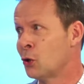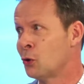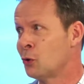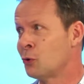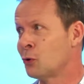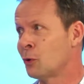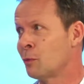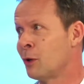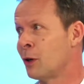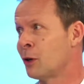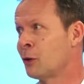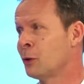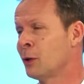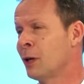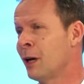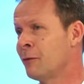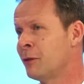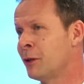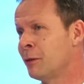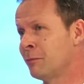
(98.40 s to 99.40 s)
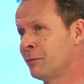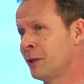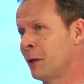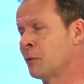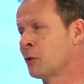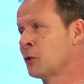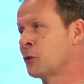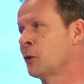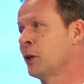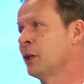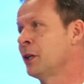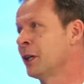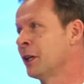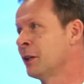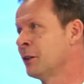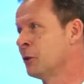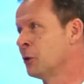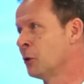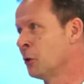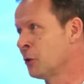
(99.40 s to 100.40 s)
Tomorrow you have them demonstrating at
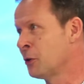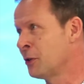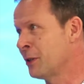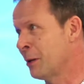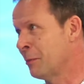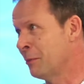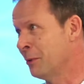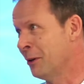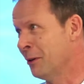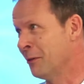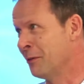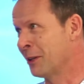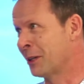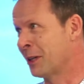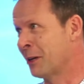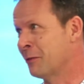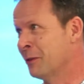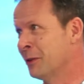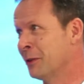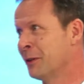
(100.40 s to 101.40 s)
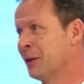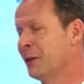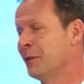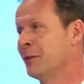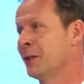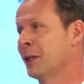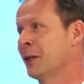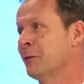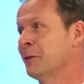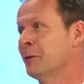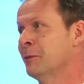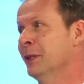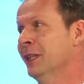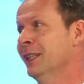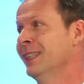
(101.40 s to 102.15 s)
the doorstep of the government.